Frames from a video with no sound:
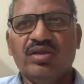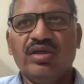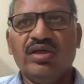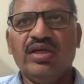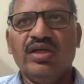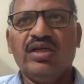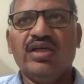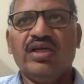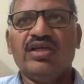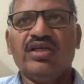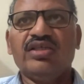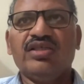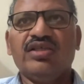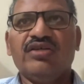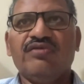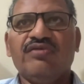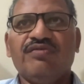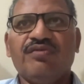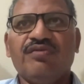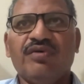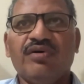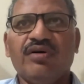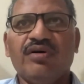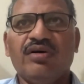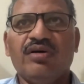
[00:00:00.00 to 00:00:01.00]
indication
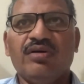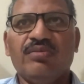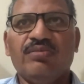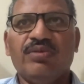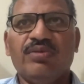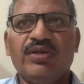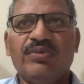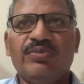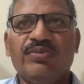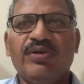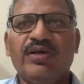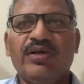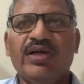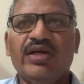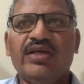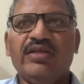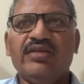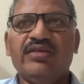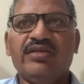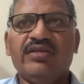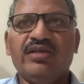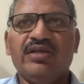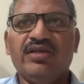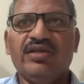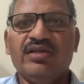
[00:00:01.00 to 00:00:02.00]
for
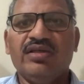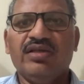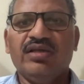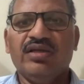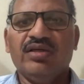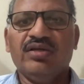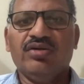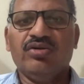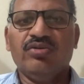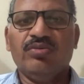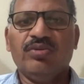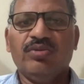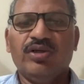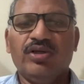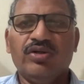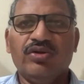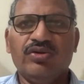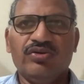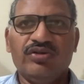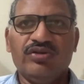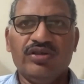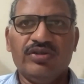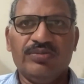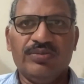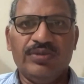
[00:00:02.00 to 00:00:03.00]
PPIs in
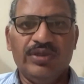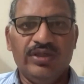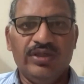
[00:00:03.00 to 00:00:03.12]
tuberculosis